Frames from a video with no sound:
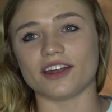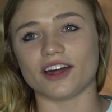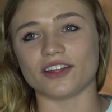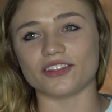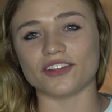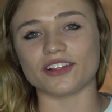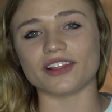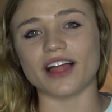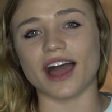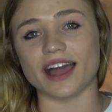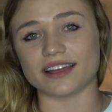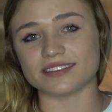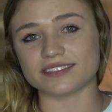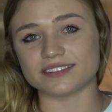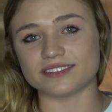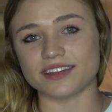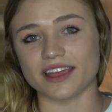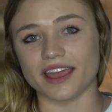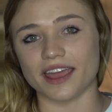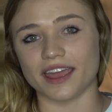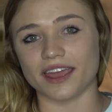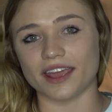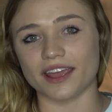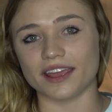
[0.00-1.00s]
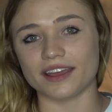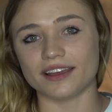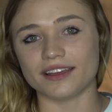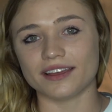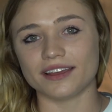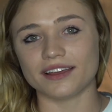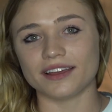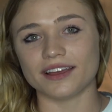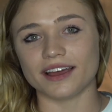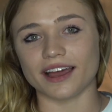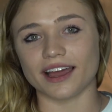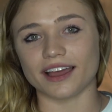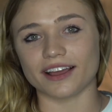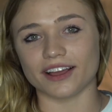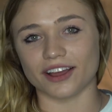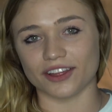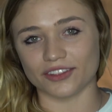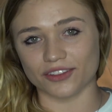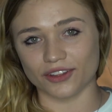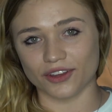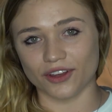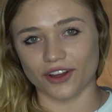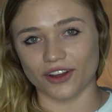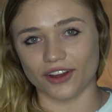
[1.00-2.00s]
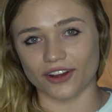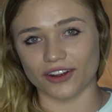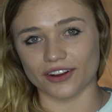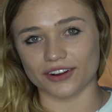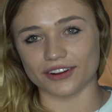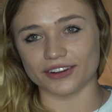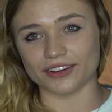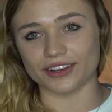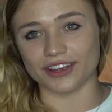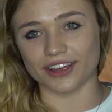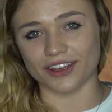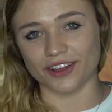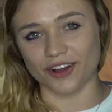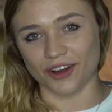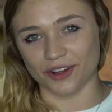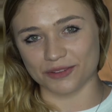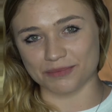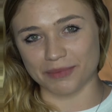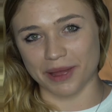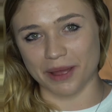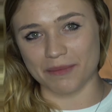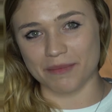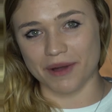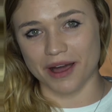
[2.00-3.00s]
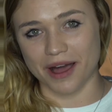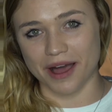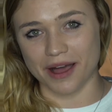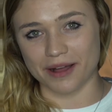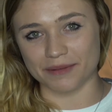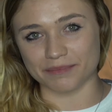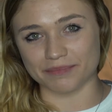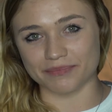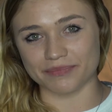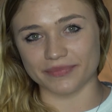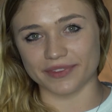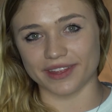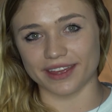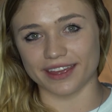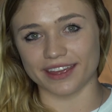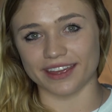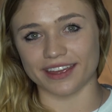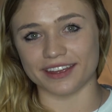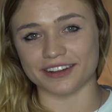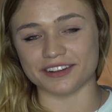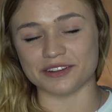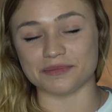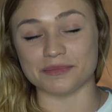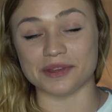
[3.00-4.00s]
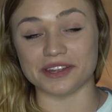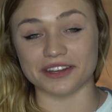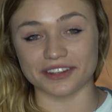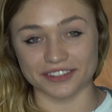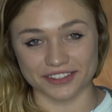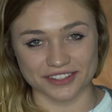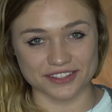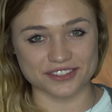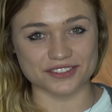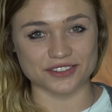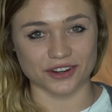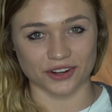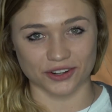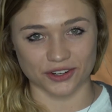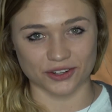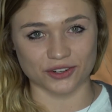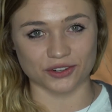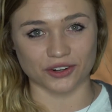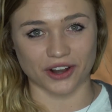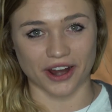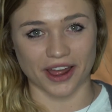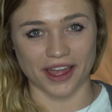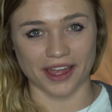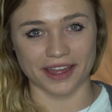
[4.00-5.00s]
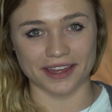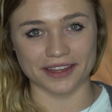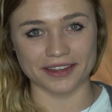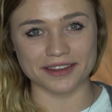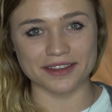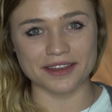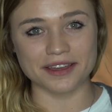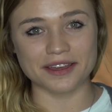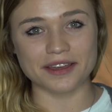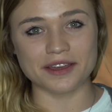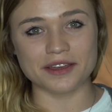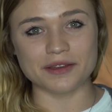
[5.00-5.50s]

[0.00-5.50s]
And on the last day, I got in the car and called my mom and immediately started crying